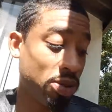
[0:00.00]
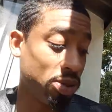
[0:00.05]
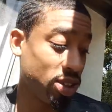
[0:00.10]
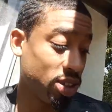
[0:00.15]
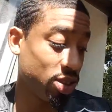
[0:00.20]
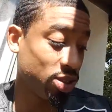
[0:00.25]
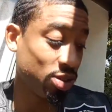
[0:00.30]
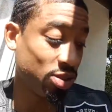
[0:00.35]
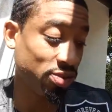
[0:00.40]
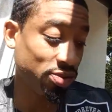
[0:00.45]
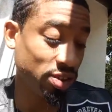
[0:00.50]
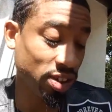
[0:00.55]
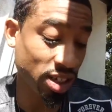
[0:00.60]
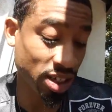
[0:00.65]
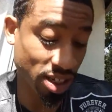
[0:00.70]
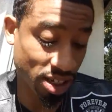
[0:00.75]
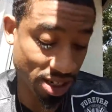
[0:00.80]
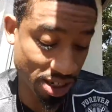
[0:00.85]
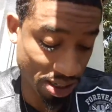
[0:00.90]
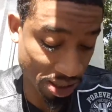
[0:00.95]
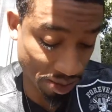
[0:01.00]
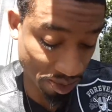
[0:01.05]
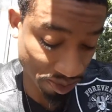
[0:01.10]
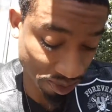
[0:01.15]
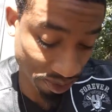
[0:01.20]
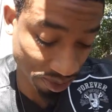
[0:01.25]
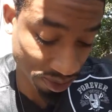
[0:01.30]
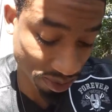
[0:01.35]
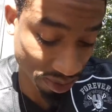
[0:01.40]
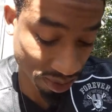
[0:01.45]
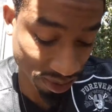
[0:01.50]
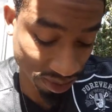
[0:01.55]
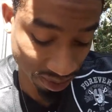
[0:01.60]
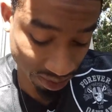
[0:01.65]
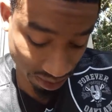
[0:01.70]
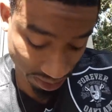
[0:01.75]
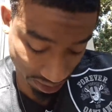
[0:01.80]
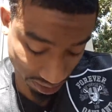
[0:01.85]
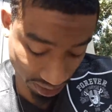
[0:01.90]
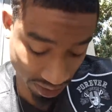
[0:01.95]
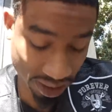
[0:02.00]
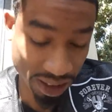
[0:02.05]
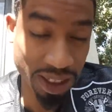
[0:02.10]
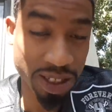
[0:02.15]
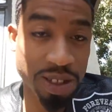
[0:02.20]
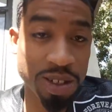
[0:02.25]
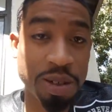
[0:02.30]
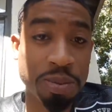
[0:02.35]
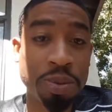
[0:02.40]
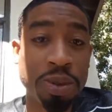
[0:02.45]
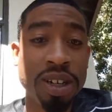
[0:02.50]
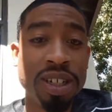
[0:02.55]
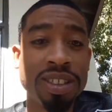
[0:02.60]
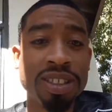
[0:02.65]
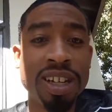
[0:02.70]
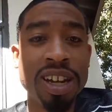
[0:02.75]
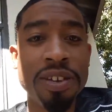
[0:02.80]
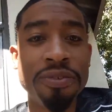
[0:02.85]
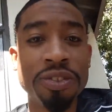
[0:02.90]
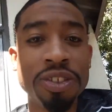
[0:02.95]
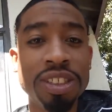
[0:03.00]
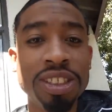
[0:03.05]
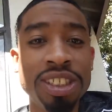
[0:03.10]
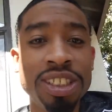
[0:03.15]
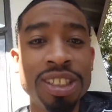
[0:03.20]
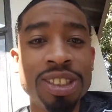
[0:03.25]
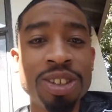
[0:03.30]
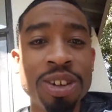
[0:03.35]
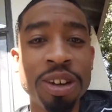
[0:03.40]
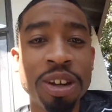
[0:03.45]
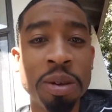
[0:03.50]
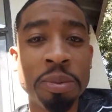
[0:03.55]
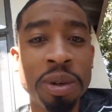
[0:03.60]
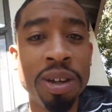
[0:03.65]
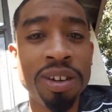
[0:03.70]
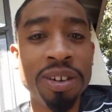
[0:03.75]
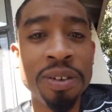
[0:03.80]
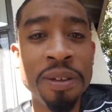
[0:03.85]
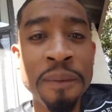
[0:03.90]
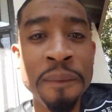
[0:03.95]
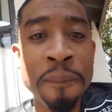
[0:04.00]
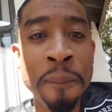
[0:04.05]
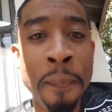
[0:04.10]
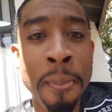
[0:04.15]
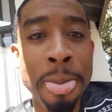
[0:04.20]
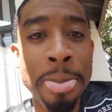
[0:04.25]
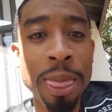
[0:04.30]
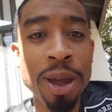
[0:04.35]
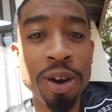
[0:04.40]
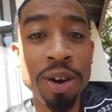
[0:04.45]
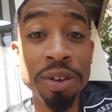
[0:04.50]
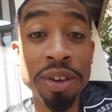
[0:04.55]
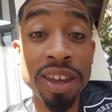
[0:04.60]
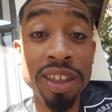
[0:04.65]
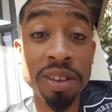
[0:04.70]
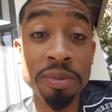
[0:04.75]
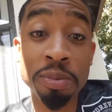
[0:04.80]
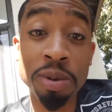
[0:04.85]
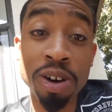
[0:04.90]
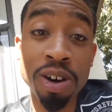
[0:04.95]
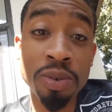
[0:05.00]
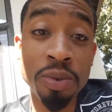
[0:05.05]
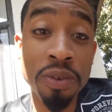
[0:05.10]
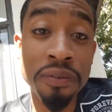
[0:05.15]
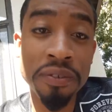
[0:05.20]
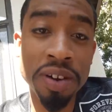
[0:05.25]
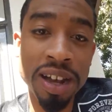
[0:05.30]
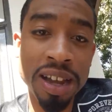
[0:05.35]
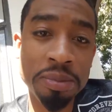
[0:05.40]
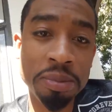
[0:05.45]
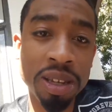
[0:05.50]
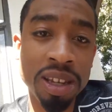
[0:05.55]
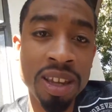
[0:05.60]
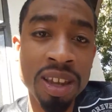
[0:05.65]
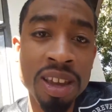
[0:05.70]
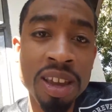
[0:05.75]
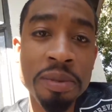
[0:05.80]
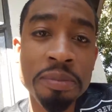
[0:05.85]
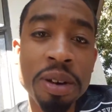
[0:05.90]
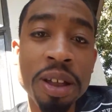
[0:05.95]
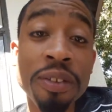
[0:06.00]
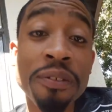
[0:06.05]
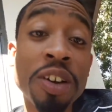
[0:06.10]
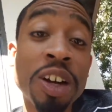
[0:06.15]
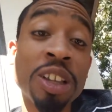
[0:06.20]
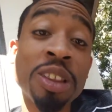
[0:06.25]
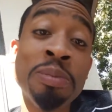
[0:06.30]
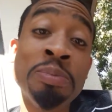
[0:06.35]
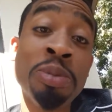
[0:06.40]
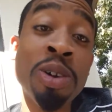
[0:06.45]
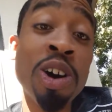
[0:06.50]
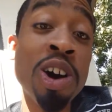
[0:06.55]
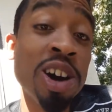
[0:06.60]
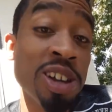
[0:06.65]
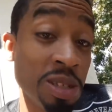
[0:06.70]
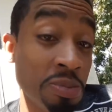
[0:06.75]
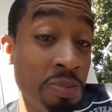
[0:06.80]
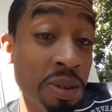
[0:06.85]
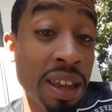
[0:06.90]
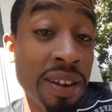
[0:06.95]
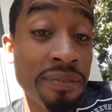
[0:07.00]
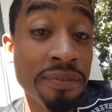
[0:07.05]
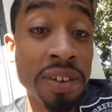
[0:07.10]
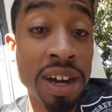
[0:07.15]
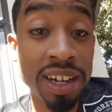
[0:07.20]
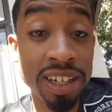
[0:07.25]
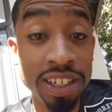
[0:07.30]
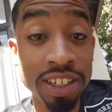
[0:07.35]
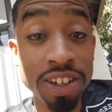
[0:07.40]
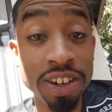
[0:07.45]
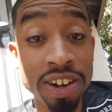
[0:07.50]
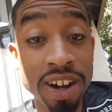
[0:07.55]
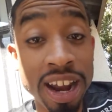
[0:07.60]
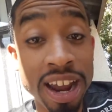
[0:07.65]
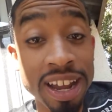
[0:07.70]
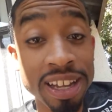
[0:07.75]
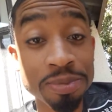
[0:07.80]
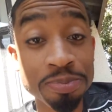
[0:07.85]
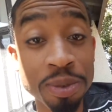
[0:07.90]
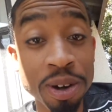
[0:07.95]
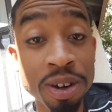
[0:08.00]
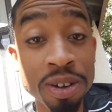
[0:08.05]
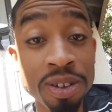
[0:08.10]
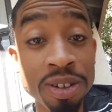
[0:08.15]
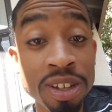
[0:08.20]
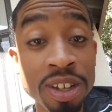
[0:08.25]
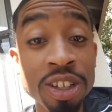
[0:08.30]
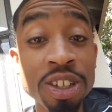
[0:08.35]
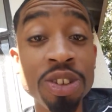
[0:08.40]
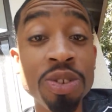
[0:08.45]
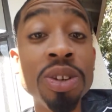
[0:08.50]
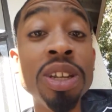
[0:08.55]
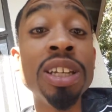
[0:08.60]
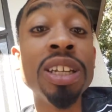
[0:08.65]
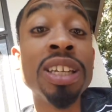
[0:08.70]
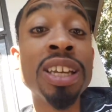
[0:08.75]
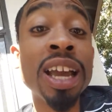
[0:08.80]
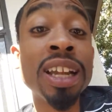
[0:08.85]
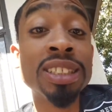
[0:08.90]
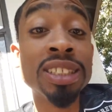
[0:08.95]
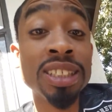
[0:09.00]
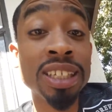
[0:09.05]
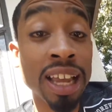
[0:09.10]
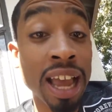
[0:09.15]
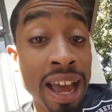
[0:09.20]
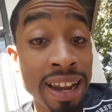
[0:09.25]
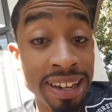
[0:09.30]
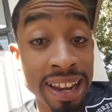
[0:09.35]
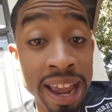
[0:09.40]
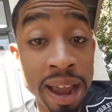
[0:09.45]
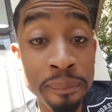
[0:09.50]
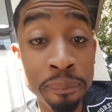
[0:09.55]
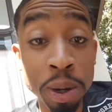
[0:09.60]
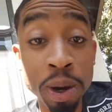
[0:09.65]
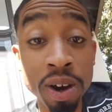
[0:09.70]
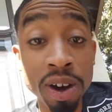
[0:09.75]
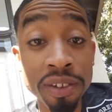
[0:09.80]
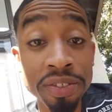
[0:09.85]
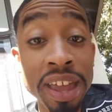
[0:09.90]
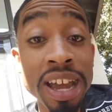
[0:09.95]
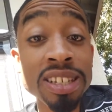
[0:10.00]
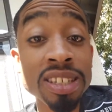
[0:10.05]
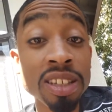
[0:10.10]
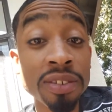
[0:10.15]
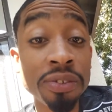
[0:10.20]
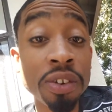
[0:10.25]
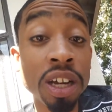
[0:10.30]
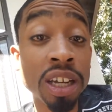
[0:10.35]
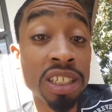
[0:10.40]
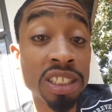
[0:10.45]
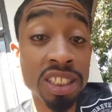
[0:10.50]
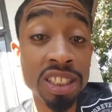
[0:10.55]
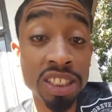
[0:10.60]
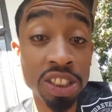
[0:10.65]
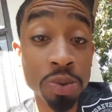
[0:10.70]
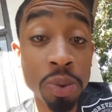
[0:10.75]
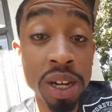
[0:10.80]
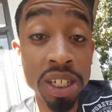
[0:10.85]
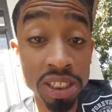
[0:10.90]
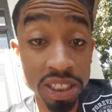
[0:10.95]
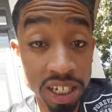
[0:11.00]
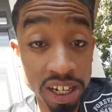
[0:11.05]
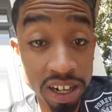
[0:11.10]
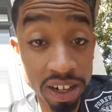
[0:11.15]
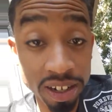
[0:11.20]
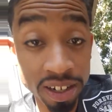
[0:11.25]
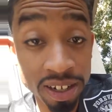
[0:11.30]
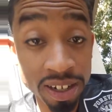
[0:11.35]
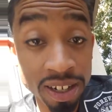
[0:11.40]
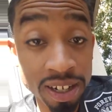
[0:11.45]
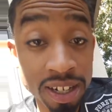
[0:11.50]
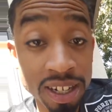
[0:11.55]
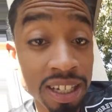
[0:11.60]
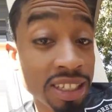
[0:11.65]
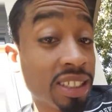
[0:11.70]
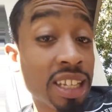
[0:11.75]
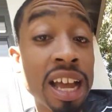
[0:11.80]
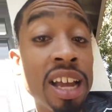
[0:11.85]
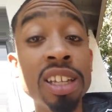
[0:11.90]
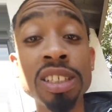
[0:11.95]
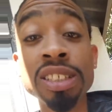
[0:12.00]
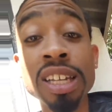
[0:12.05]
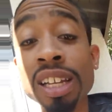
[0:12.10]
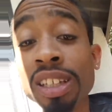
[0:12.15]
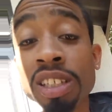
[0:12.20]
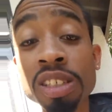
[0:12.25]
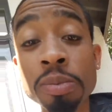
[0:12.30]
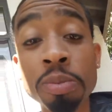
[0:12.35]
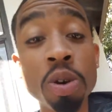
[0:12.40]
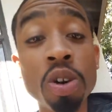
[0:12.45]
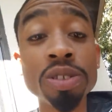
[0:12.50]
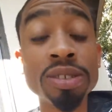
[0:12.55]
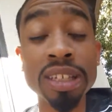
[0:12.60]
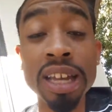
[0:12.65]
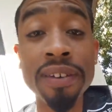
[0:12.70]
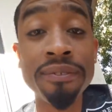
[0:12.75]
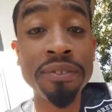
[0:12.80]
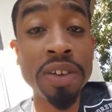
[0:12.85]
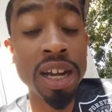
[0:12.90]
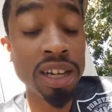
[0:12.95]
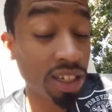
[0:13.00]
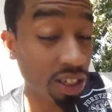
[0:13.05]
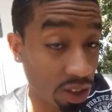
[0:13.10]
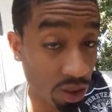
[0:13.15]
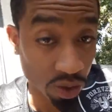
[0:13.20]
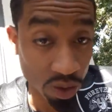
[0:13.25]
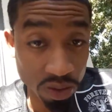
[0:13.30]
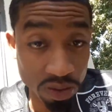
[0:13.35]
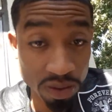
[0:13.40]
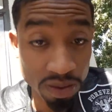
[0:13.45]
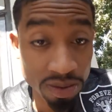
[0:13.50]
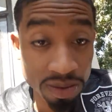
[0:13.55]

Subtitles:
out with this little fucking, this little press conference shit talking about, oh yeah, the ball will find me. Motherfucker, the ball has been finding your ass, bro. You need to catch the goddamn ball. That's the fucking situation here. It's not that the ball's not finding you.